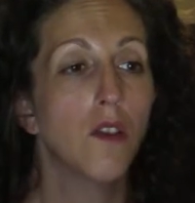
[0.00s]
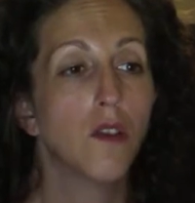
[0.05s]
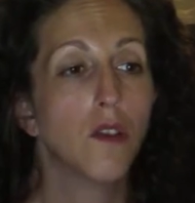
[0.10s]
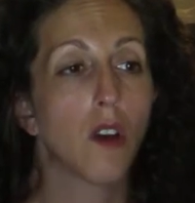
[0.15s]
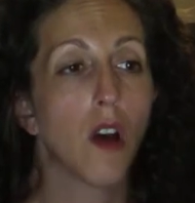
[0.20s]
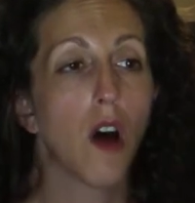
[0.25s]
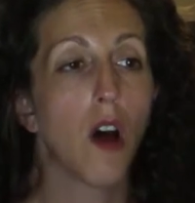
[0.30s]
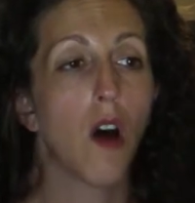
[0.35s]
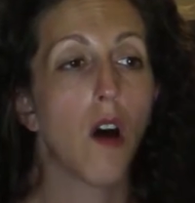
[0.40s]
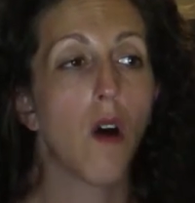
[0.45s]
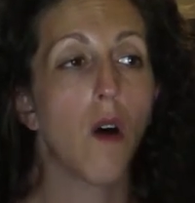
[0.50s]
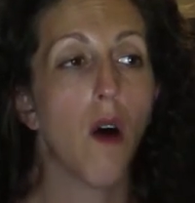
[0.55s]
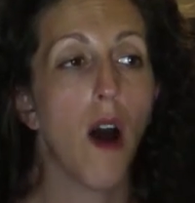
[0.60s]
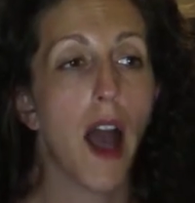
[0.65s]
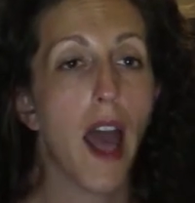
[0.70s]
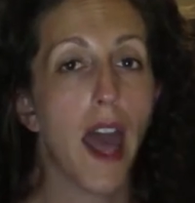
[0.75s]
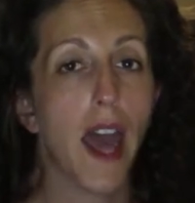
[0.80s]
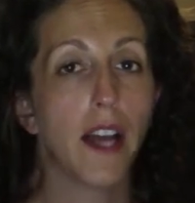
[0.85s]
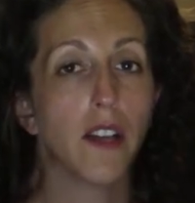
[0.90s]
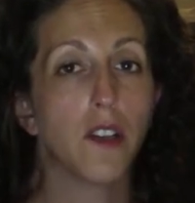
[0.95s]
so
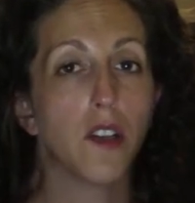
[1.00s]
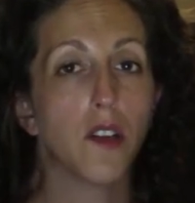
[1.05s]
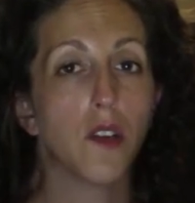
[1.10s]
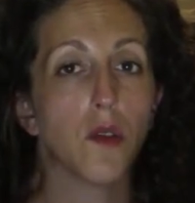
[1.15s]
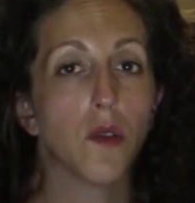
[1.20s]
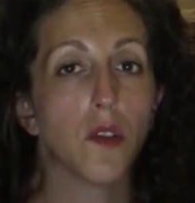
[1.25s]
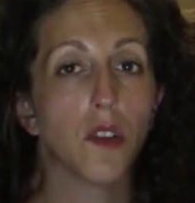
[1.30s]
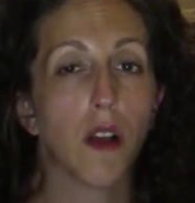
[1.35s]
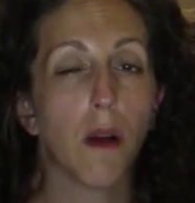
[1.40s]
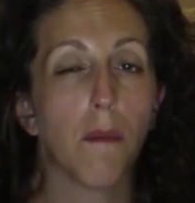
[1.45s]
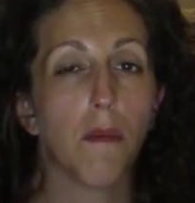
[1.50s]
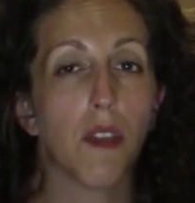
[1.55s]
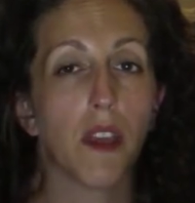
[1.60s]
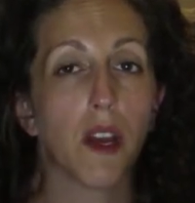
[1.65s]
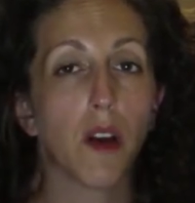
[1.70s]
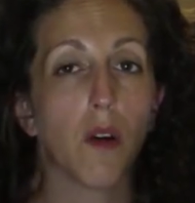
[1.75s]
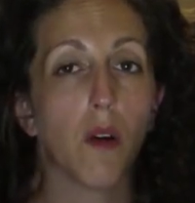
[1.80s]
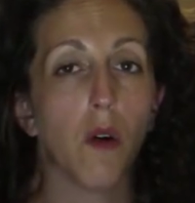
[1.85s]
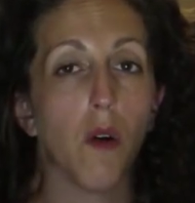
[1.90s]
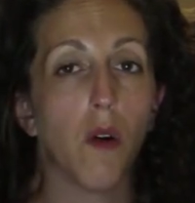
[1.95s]
I had to do
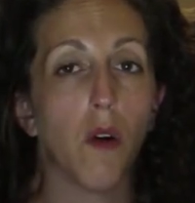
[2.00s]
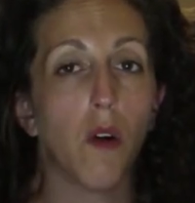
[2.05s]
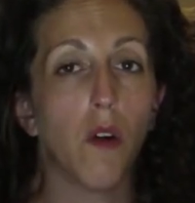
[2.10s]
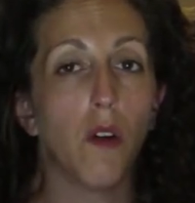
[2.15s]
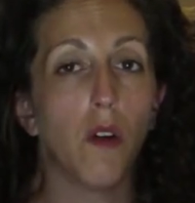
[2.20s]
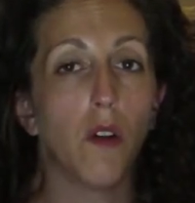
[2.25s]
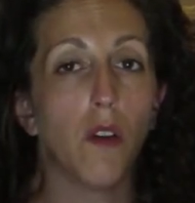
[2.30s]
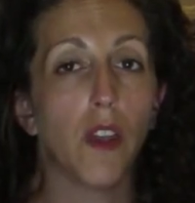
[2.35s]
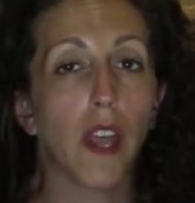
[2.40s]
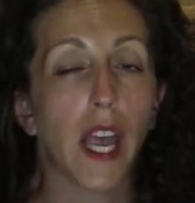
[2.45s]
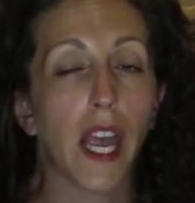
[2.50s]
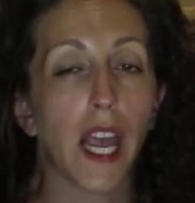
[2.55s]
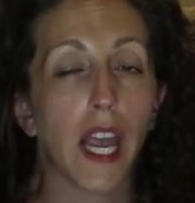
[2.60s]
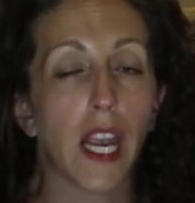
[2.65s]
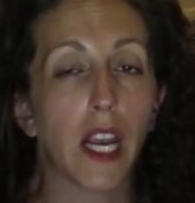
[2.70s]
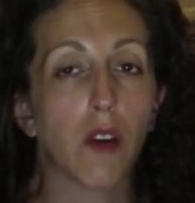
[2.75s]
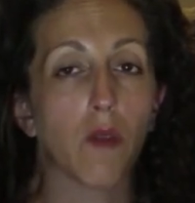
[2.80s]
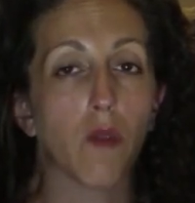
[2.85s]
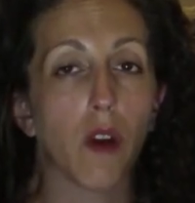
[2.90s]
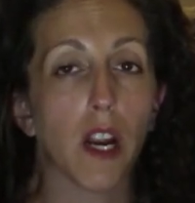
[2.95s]
something called
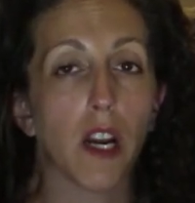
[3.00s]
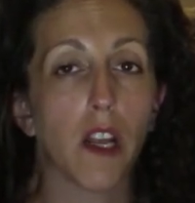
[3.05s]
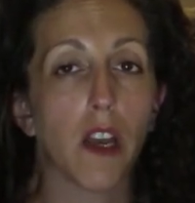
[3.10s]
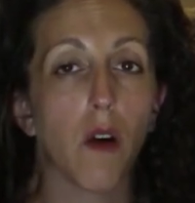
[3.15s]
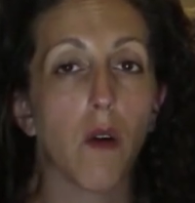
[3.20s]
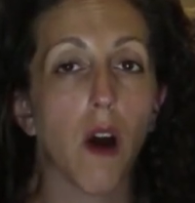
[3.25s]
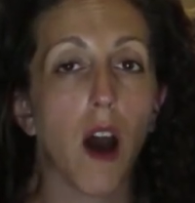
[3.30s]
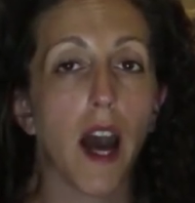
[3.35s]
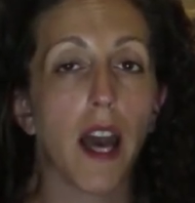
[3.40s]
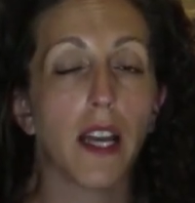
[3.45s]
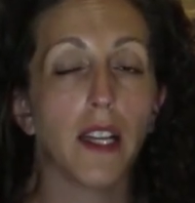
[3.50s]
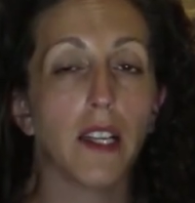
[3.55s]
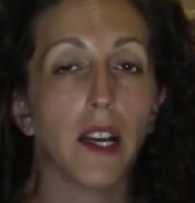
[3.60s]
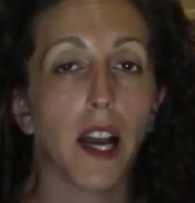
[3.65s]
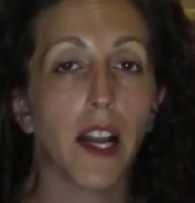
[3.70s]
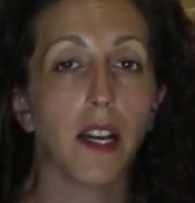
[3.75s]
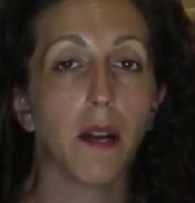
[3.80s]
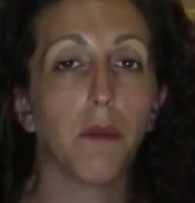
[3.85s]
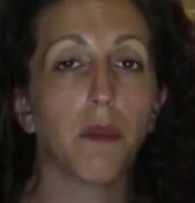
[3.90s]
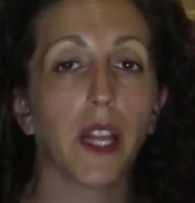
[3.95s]
a
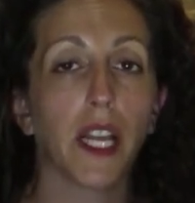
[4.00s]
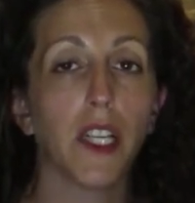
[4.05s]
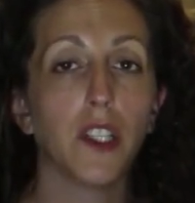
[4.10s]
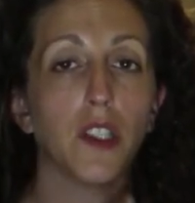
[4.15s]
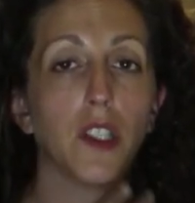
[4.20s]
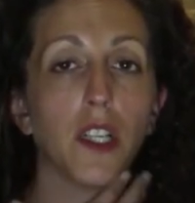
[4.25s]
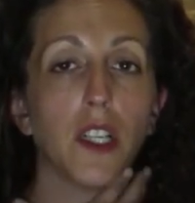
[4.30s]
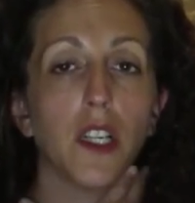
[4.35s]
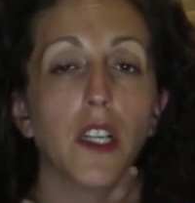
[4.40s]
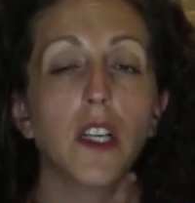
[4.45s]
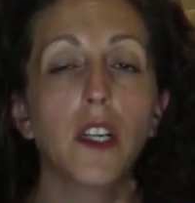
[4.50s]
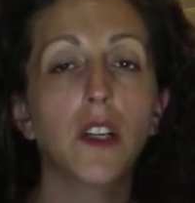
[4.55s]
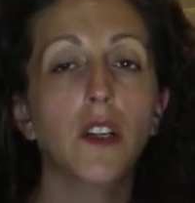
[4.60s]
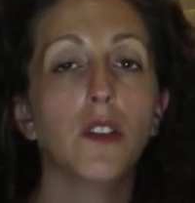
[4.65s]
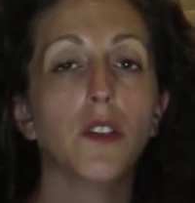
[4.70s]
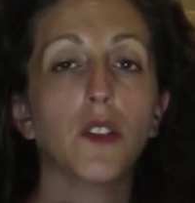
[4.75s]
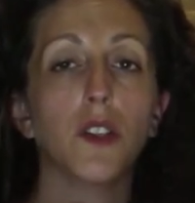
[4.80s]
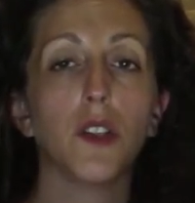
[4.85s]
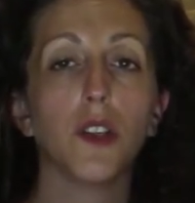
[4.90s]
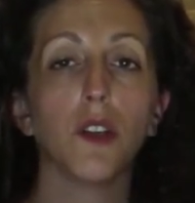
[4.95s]
radioiodine ablation
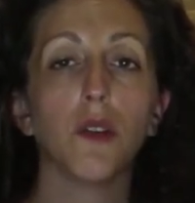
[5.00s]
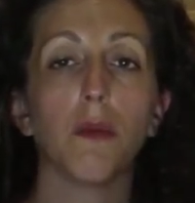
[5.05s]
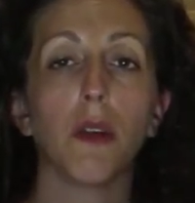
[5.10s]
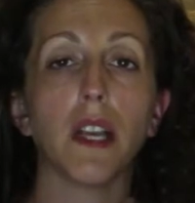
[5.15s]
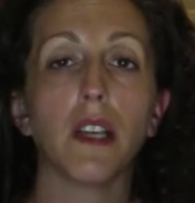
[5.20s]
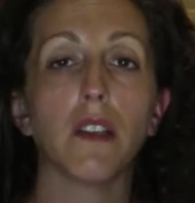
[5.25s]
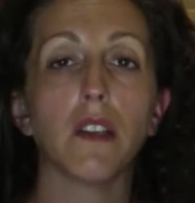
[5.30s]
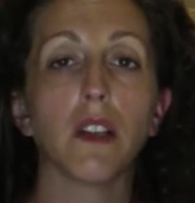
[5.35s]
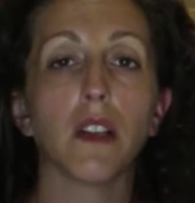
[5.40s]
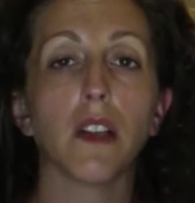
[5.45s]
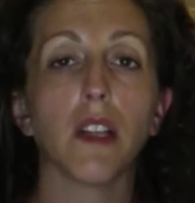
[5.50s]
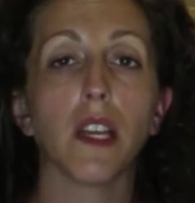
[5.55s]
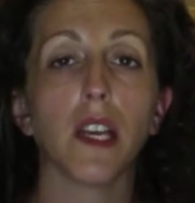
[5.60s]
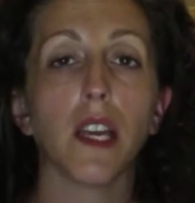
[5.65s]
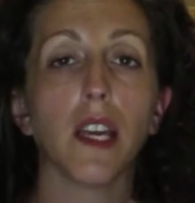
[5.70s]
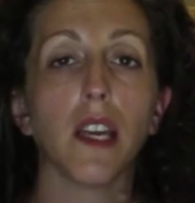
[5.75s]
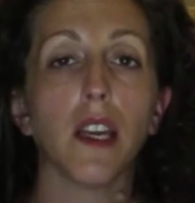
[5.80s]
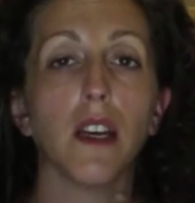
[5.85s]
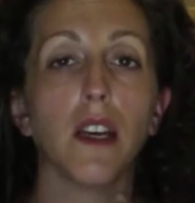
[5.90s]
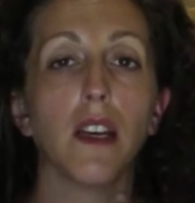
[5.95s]
to
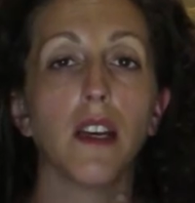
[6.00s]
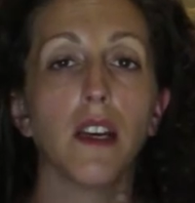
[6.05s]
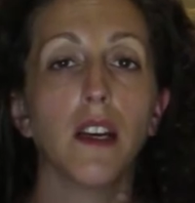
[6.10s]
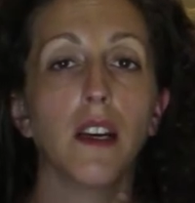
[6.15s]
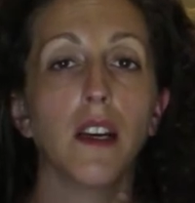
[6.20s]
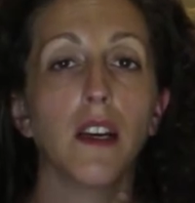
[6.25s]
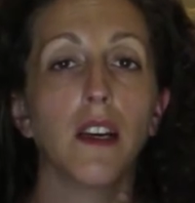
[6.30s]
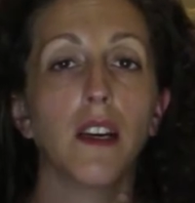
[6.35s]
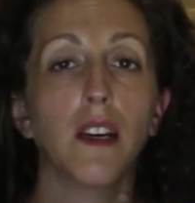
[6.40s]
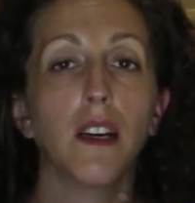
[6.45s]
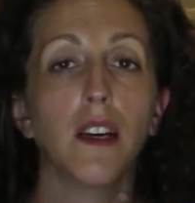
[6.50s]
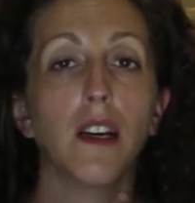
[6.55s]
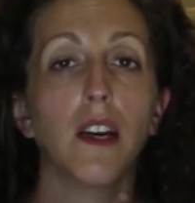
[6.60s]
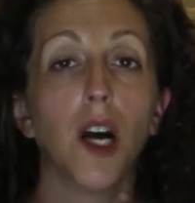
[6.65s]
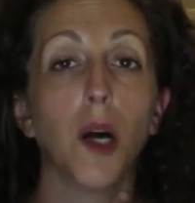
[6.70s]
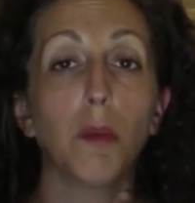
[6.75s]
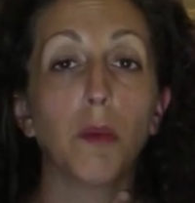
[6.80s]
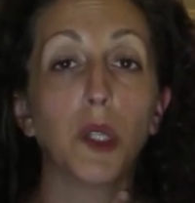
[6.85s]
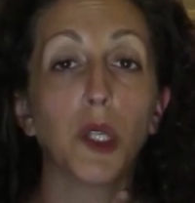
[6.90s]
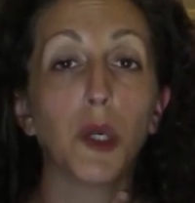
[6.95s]
basically
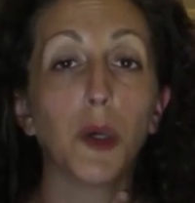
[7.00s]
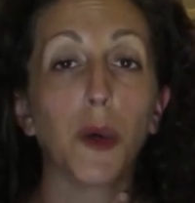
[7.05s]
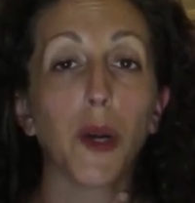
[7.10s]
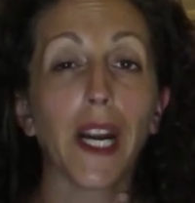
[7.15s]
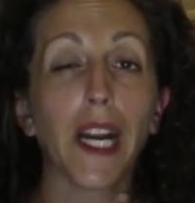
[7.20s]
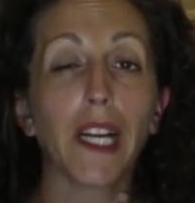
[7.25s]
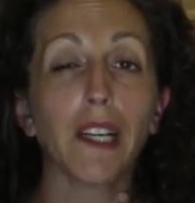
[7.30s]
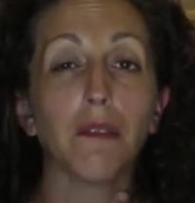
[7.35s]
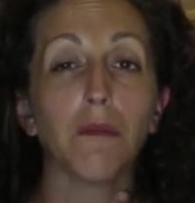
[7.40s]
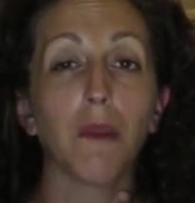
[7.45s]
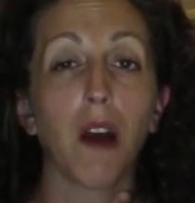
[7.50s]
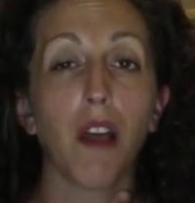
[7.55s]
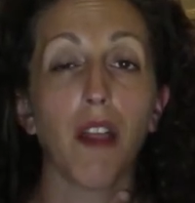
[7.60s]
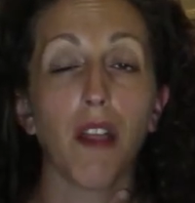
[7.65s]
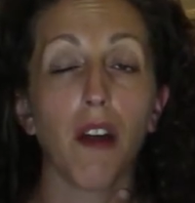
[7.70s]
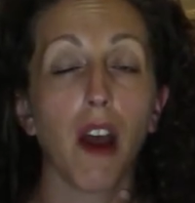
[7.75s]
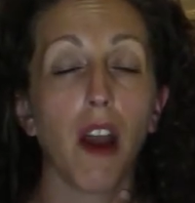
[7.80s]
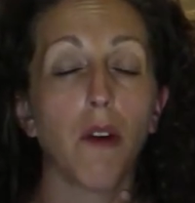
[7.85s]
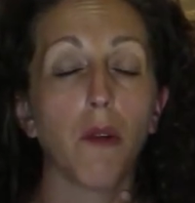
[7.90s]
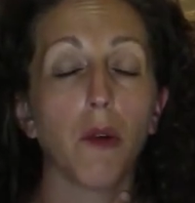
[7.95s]
obliterate my
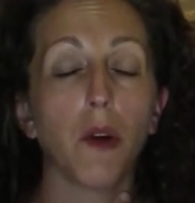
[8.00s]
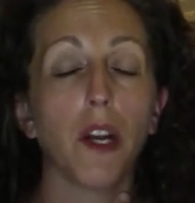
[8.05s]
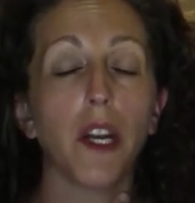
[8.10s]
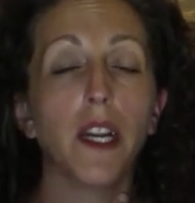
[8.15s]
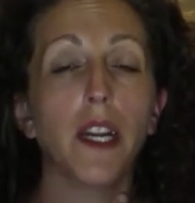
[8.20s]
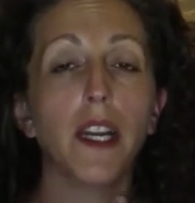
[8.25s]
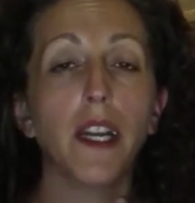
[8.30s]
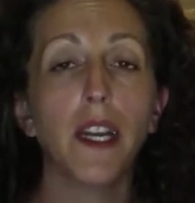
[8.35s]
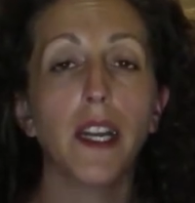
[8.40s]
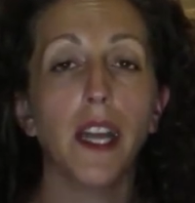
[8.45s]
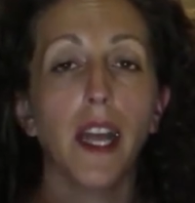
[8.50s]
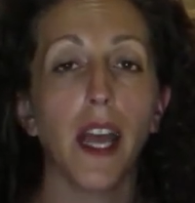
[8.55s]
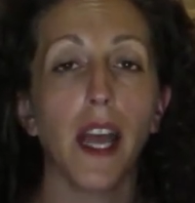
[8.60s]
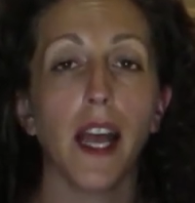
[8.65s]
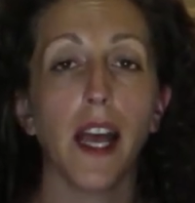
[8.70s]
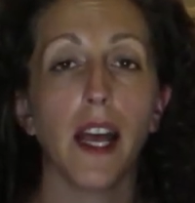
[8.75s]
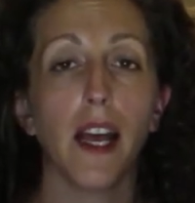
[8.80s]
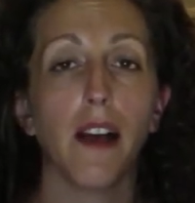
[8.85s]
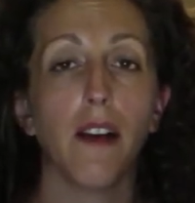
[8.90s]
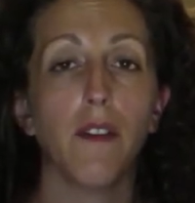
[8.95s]
thyroid
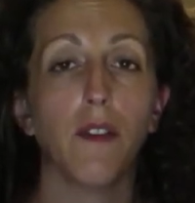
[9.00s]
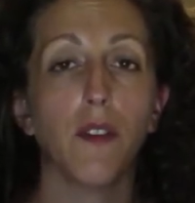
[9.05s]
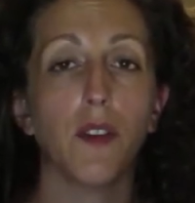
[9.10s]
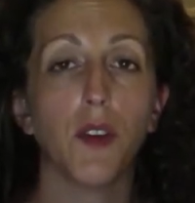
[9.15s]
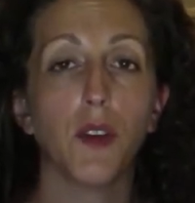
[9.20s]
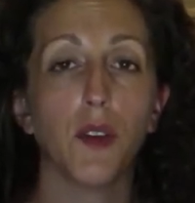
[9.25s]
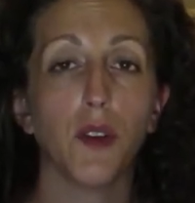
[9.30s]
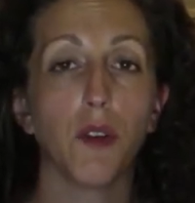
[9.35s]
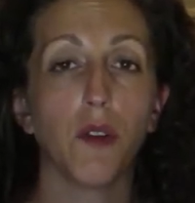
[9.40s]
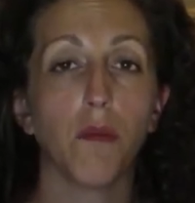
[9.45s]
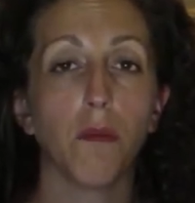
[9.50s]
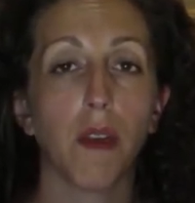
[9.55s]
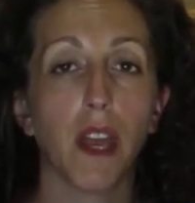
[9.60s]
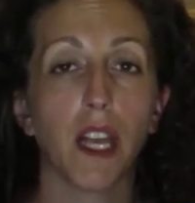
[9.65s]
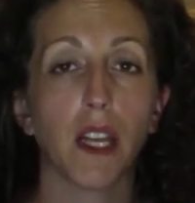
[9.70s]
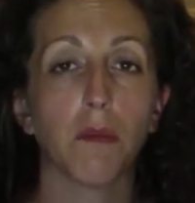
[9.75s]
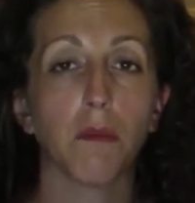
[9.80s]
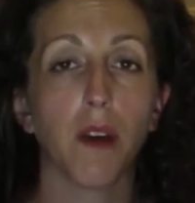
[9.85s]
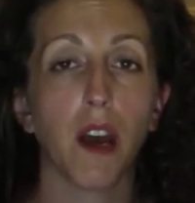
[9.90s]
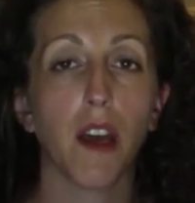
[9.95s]
and to
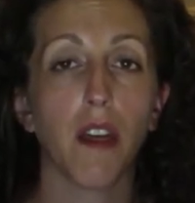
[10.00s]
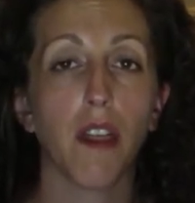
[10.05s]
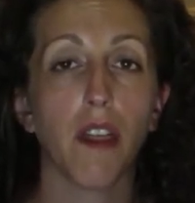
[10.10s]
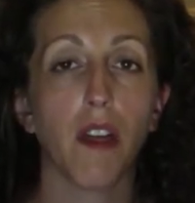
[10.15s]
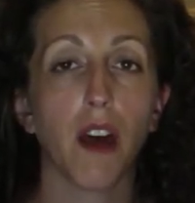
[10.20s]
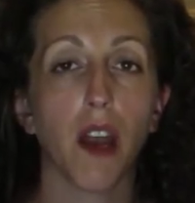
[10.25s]
make my